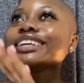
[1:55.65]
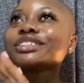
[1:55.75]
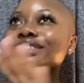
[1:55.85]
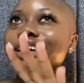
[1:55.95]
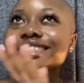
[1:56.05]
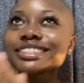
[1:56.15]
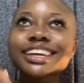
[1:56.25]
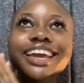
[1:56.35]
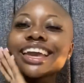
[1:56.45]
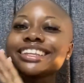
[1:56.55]
it just
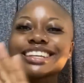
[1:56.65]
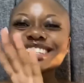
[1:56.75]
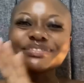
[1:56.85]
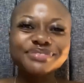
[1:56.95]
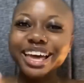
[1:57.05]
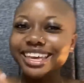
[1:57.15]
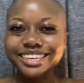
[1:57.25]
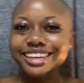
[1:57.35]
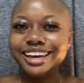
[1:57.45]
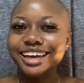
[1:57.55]
it doesn't fly
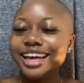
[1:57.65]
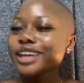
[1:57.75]
here